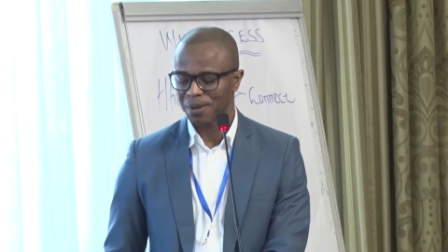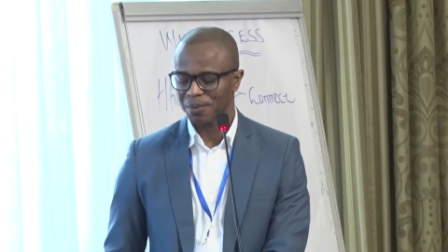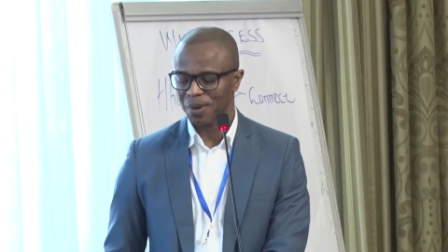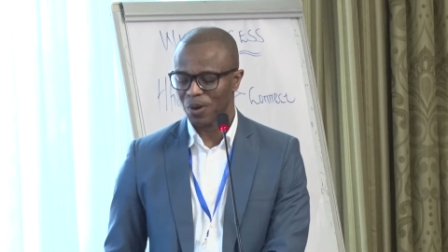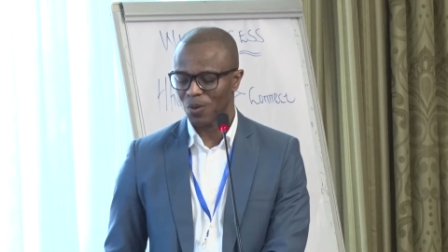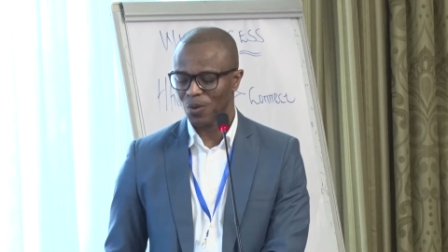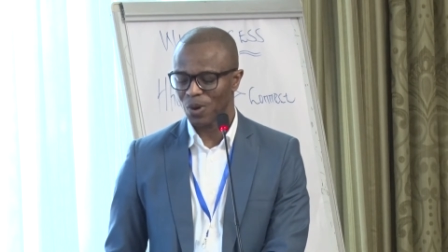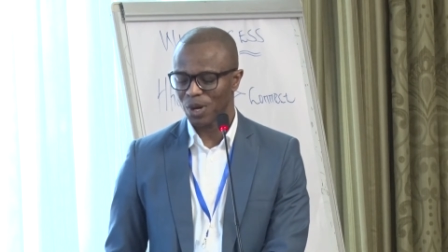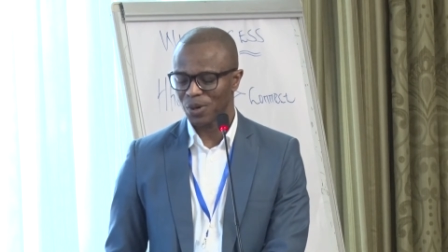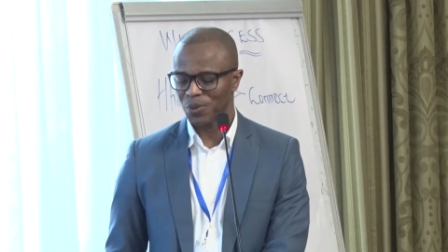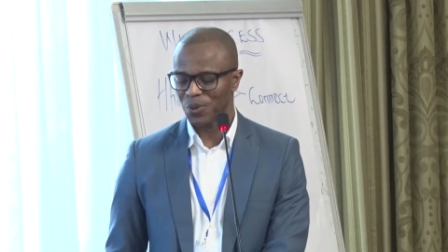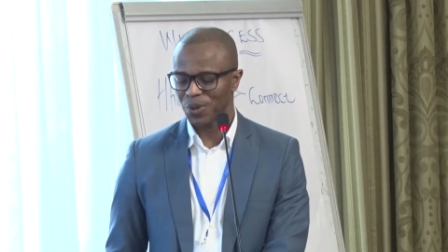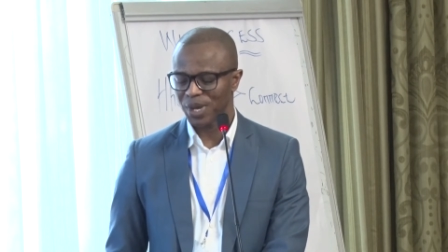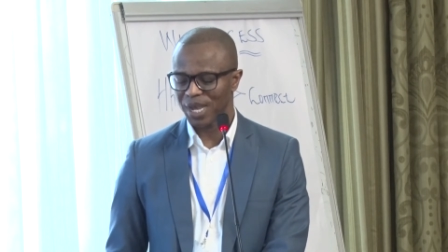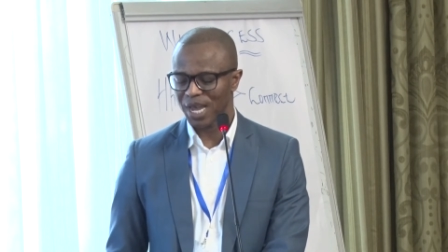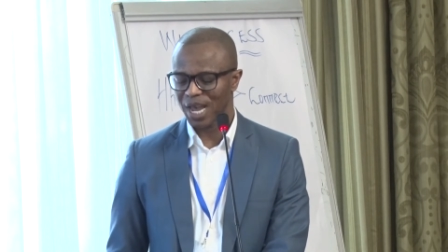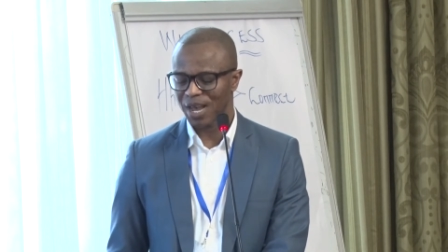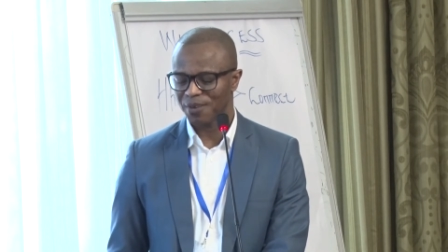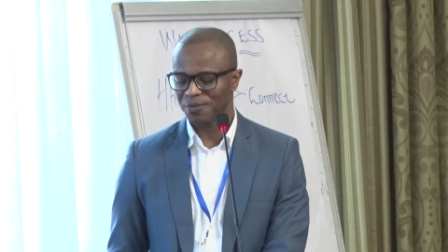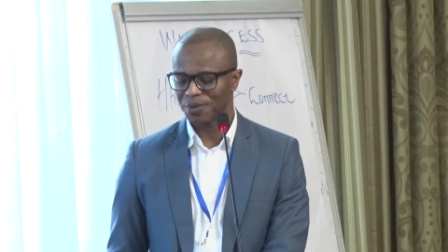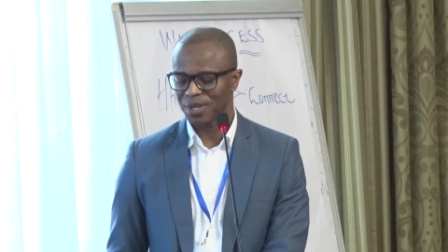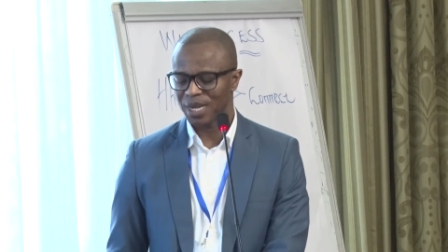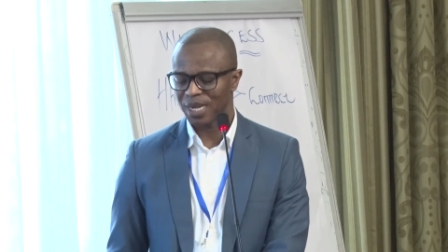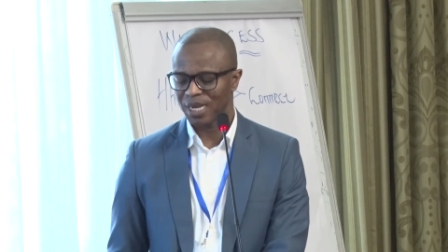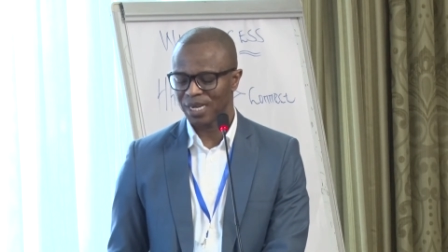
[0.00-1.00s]
Uh, what we
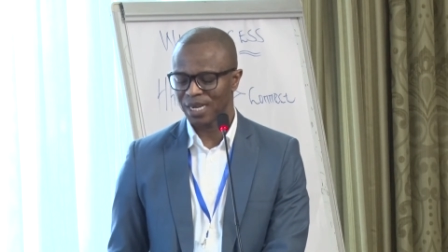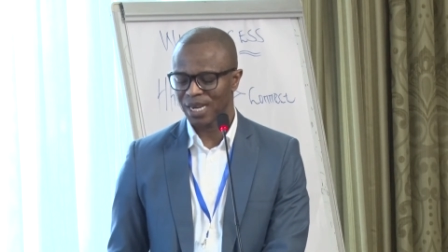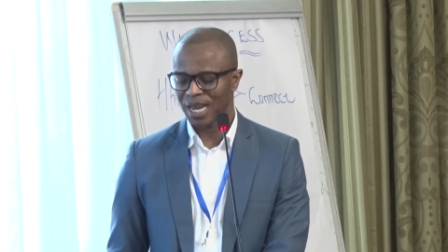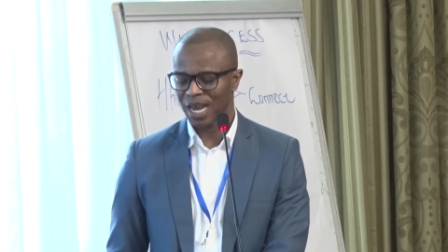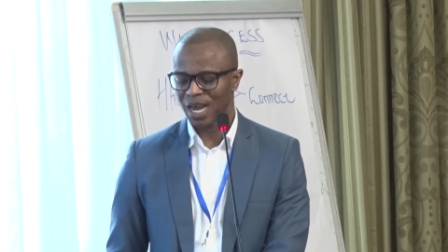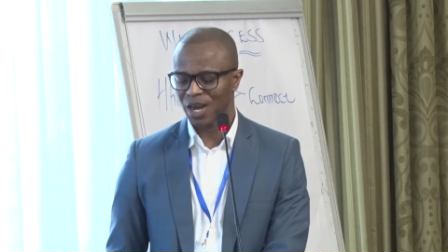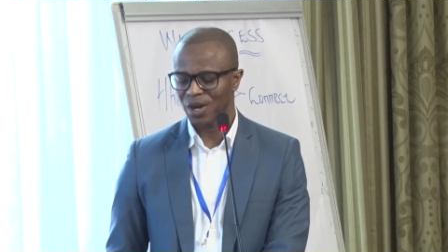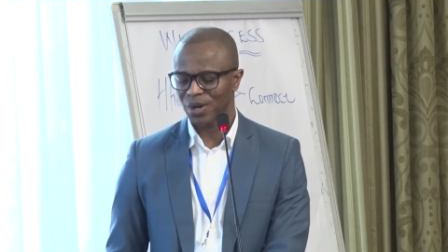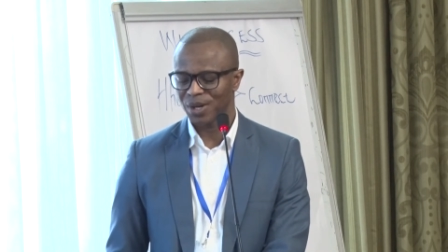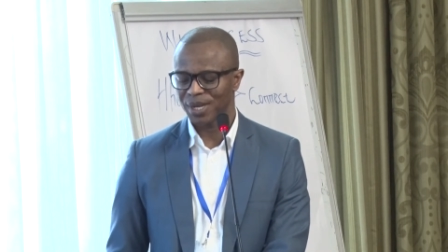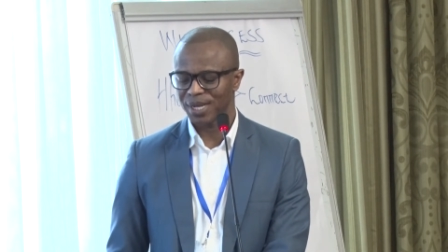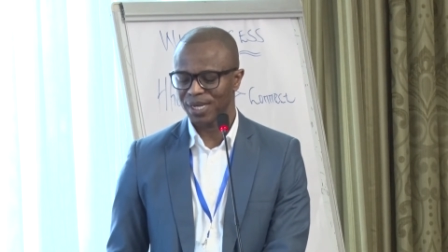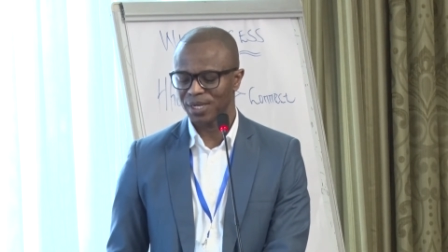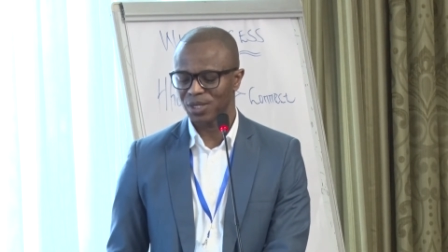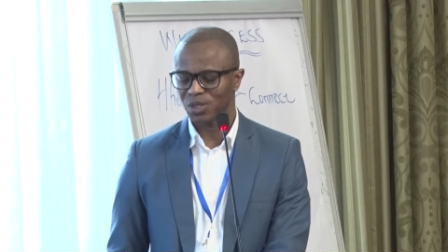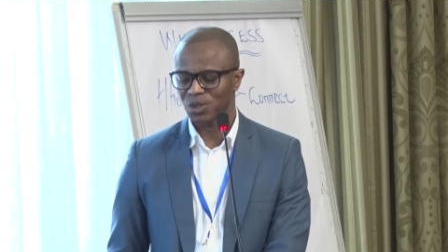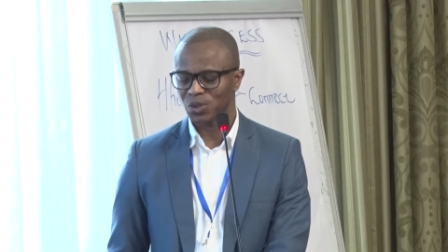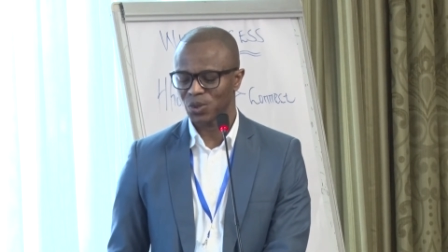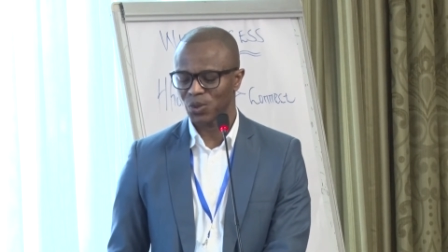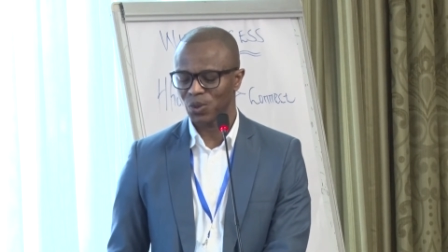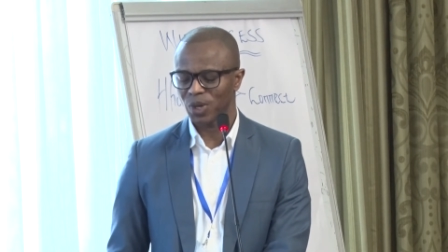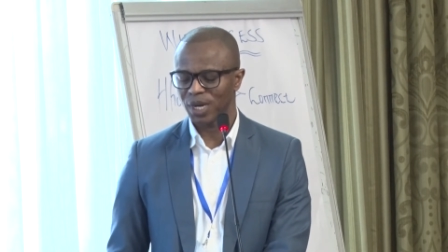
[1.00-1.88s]
have done now is to